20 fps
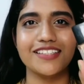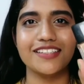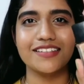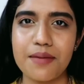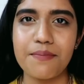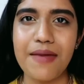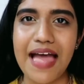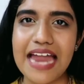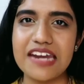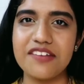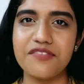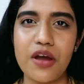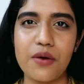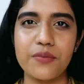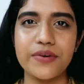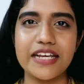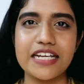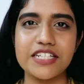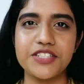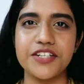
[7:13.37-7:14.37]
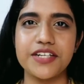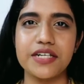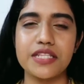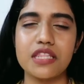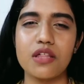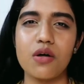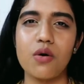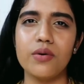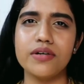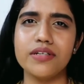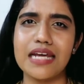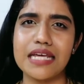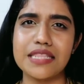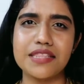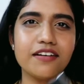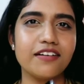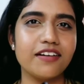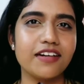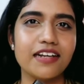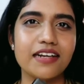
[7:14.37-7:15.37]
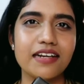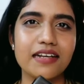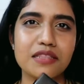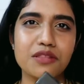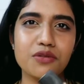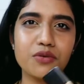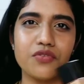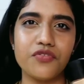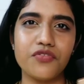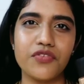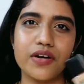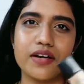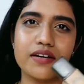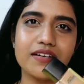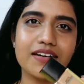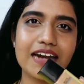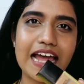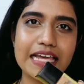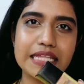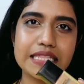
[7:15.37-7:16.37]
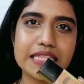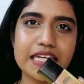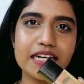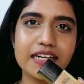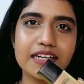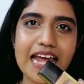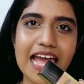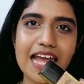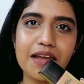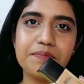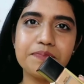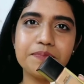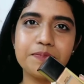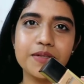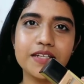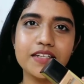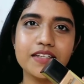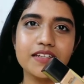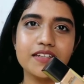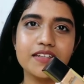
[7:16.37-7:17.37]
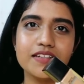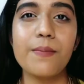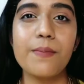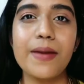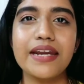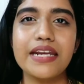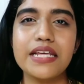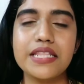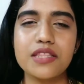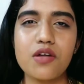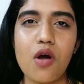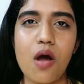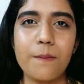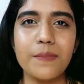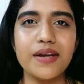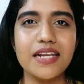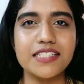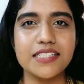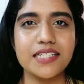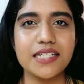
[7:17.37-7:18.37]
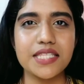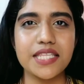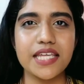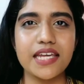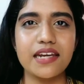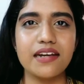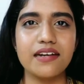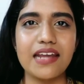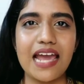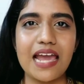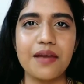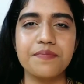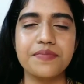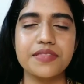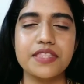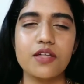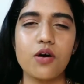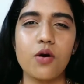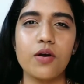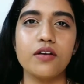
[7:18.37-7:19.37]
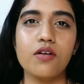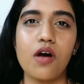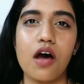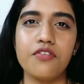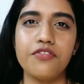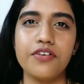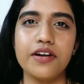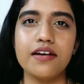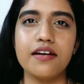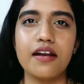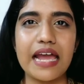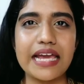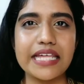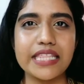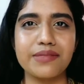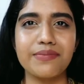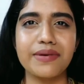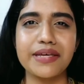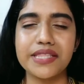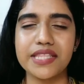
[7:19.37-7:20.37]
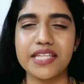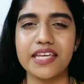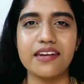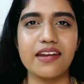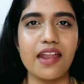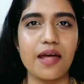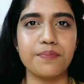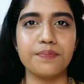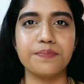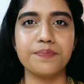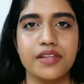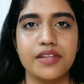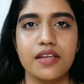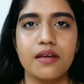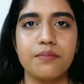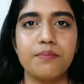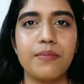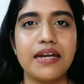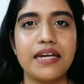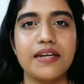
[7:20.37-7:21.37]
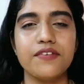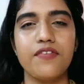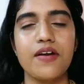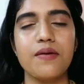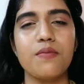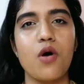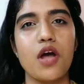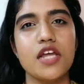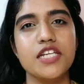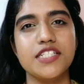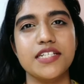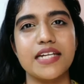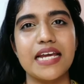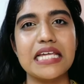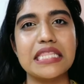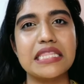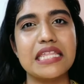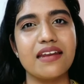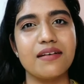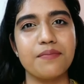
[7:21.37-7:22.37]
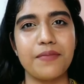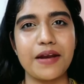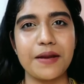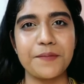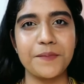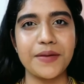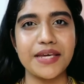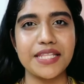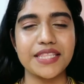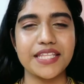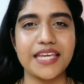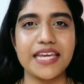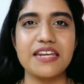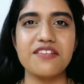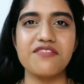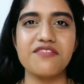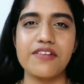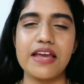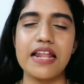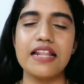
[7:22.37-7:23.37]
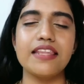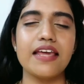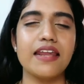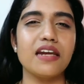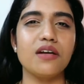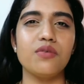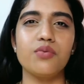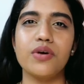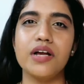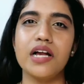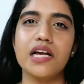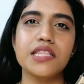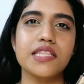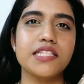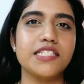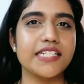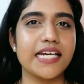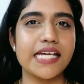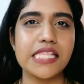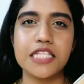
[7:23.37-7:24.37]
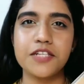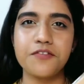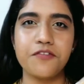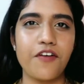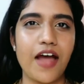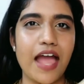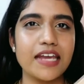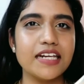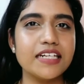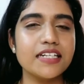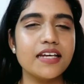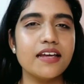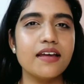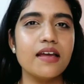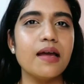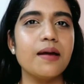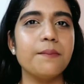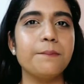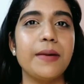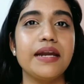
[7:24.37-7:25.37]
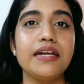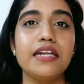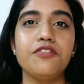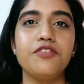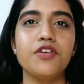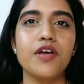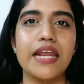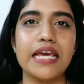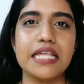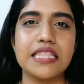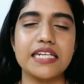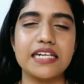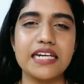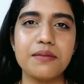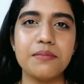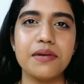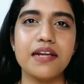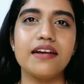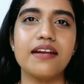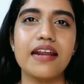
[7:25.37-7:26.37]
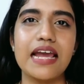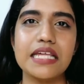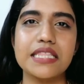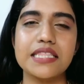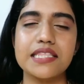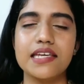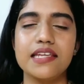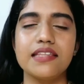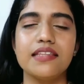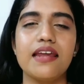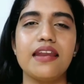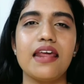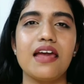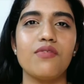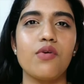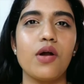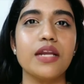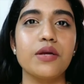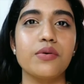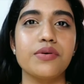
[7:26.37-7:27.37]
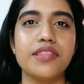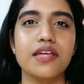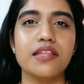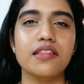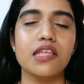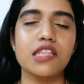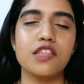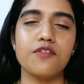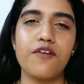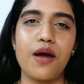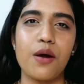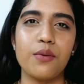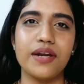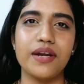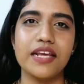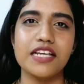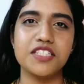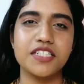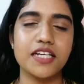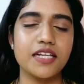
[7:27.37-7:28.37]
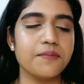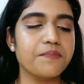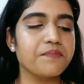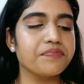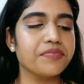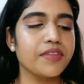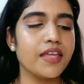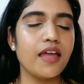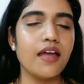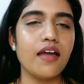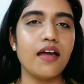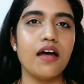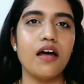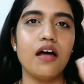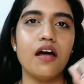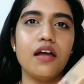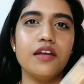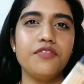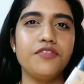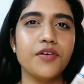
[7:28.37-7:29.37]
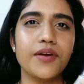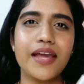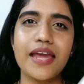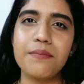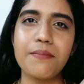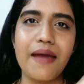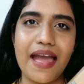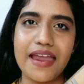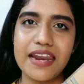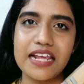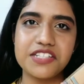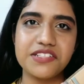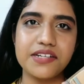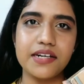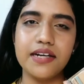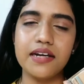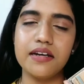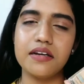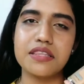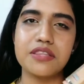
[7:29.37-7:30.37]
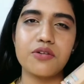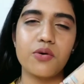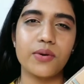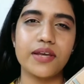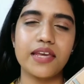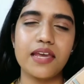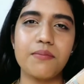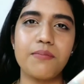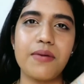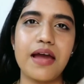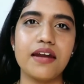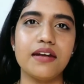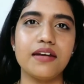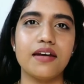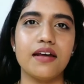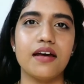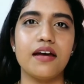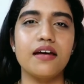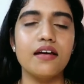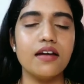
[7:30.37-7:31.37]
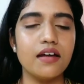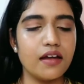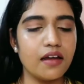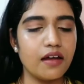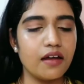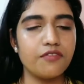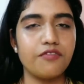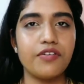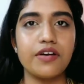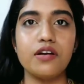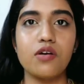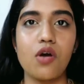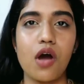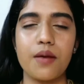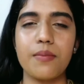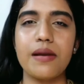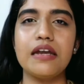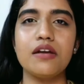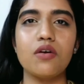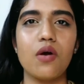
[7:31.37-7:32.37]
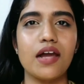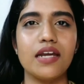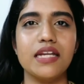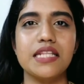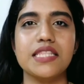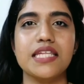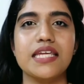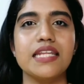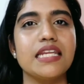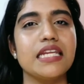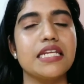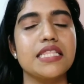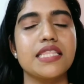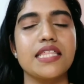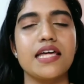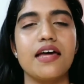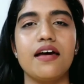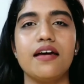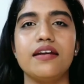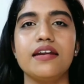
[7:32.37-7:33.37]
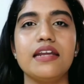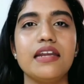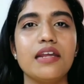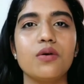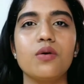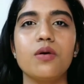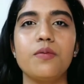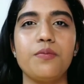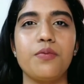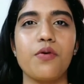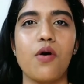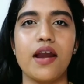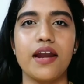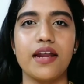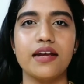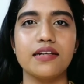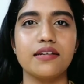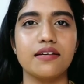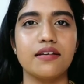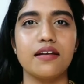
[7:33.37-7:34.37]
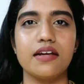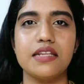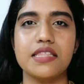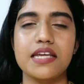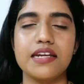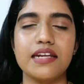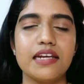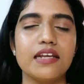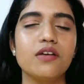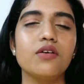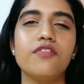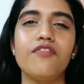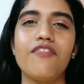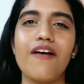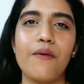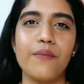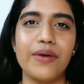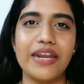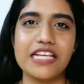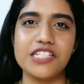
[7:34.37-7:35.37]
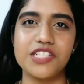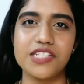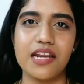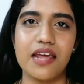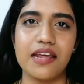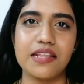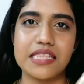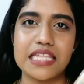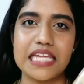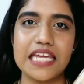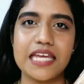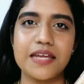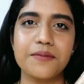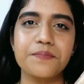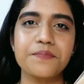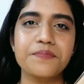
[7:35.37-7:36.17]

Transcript: It's a matte foundation, so it doesn't really suit for dry skin type. So mine is combination skin type, so it often dries my skin up. But if I moisturize and prep my skin well, then it works just fine. But if you're extremely dry skin, then avoid using this foundation. If you can manage it, it's okay, but for normal to oily skin, it's a really good product. It's a really good foundation, I say.